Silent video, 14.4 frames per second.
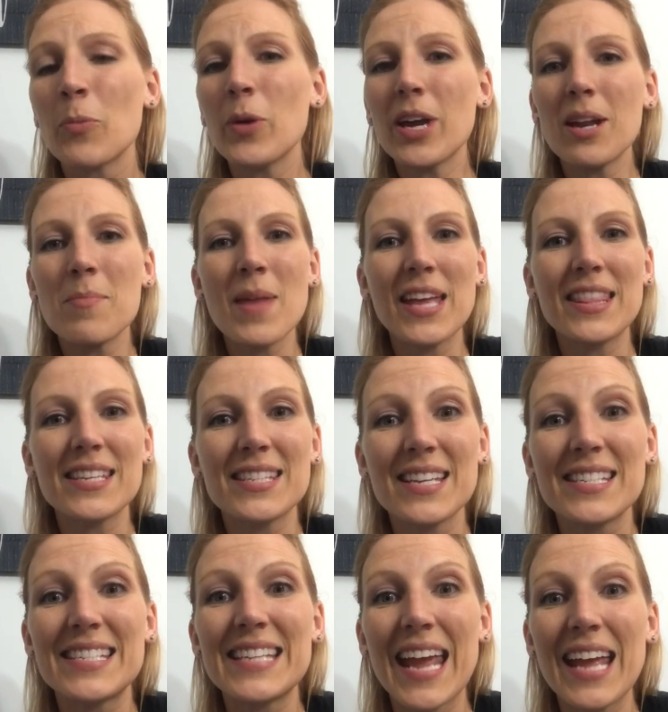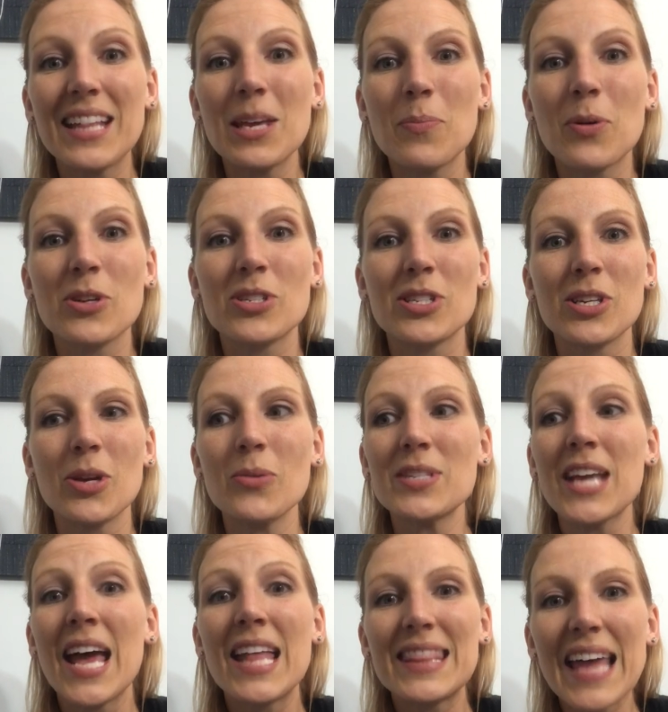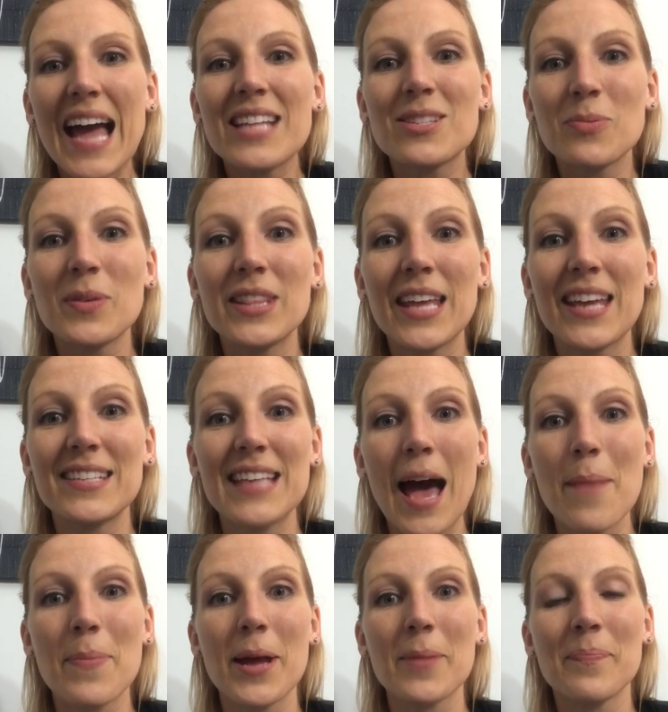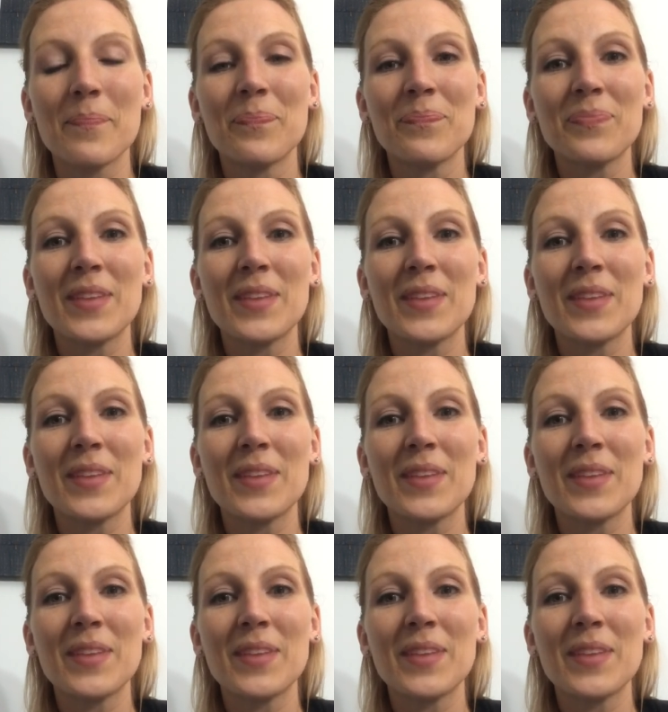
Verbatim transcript: We got to make this a daily pursuit. That's when things happen.